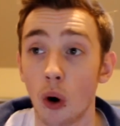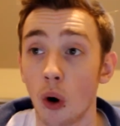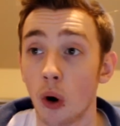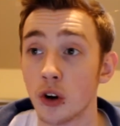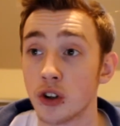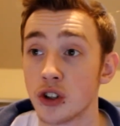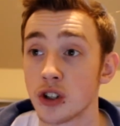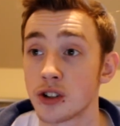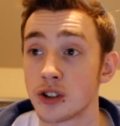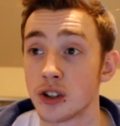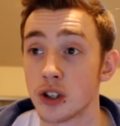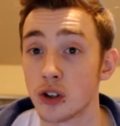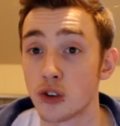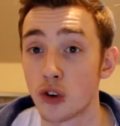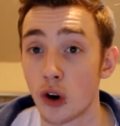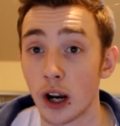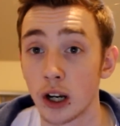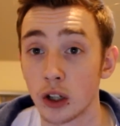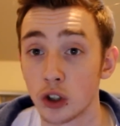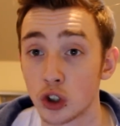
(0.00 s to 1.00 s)
or just to
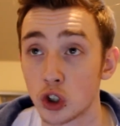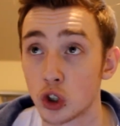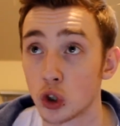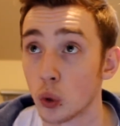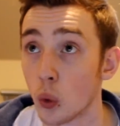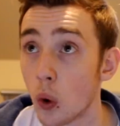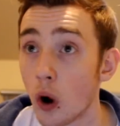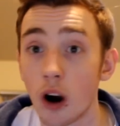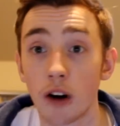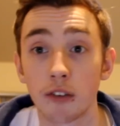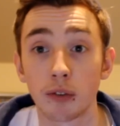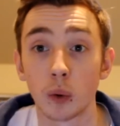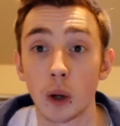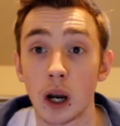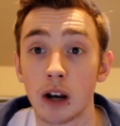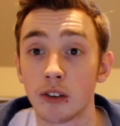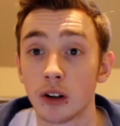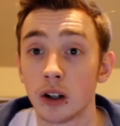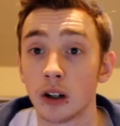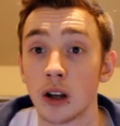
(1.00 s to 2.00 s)
try show off or
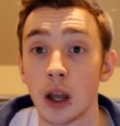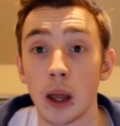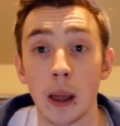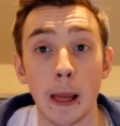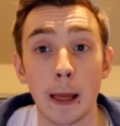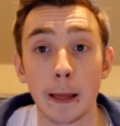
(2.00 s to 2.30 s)
whatever.